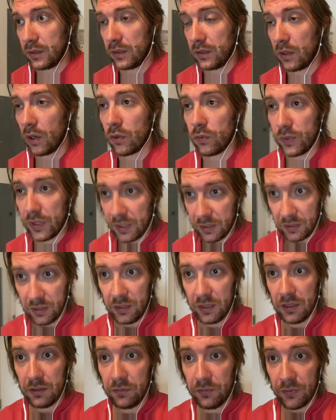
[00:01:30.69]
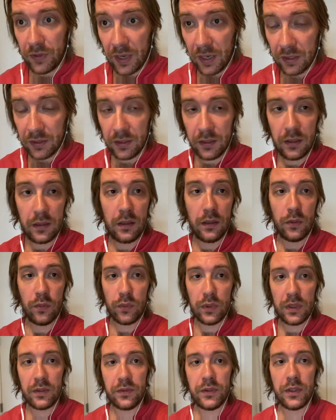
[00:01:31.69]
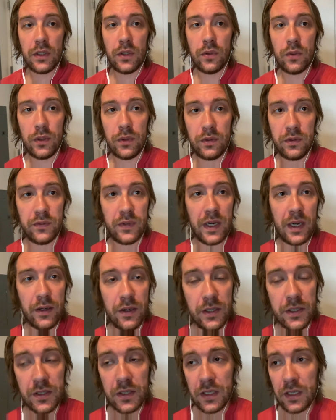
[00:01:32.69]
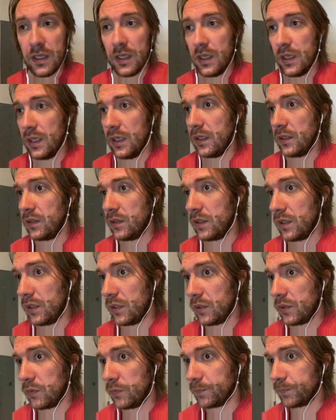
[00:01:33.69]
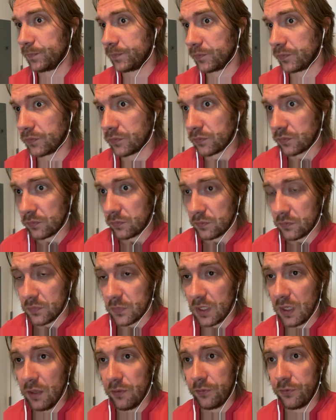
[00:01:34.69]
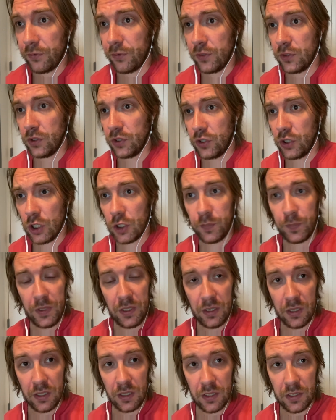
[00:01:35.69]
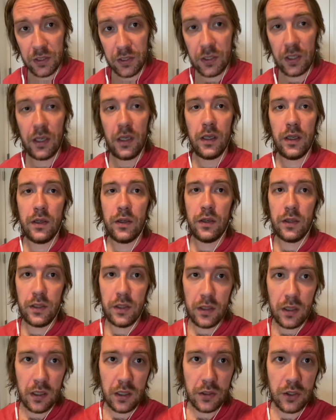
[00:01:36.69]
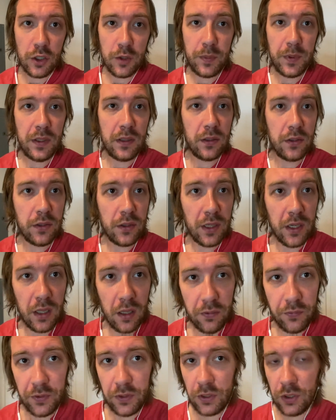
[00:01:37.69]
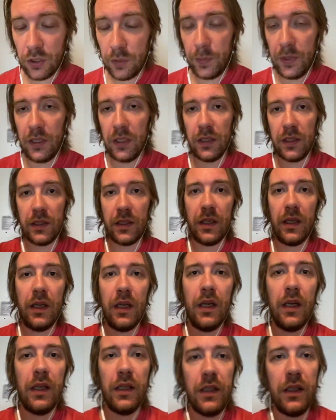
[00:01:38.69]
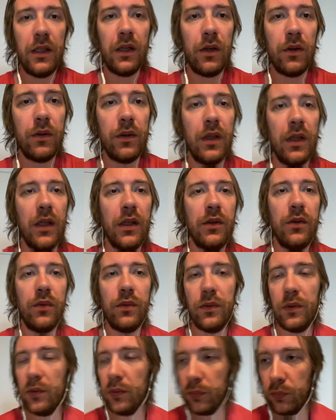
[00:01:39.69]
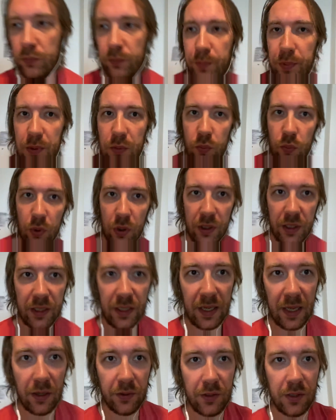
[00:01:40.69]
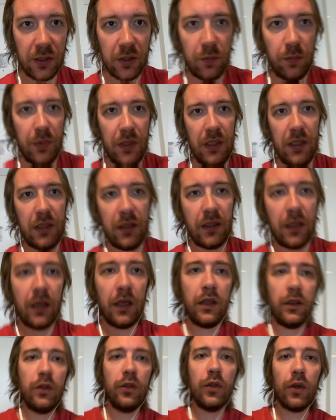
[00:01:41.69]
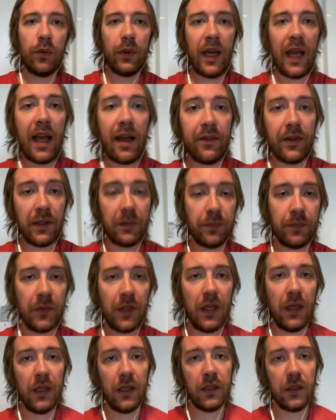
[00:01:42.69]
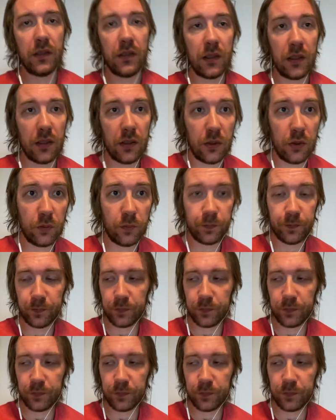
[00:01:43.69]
already infected with the coronavirus. So, if just because you're young, just because you're healthy, just because you know you you've been working out doesn't mean you don't have it. So,